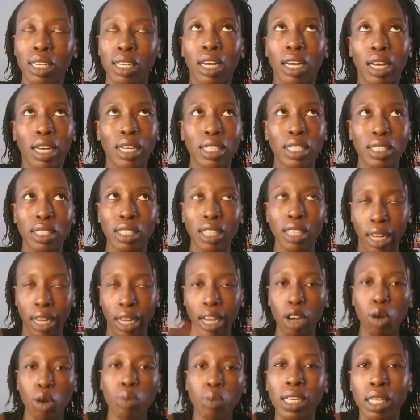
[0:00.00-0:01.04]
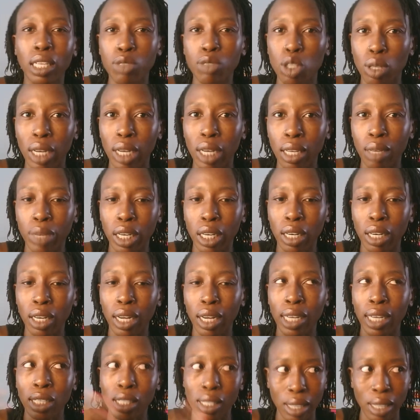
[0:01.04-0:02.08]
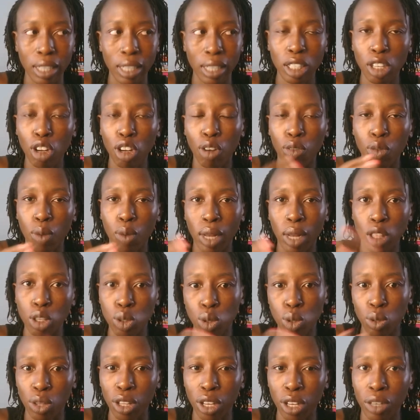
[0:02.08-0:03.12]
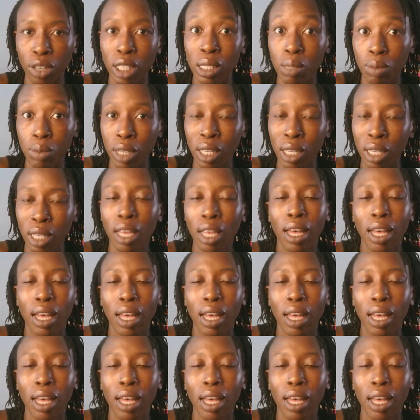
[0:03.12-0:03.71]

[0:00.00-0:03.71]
And yeah, I hope that gives you like a better understanding of what the two theories mean.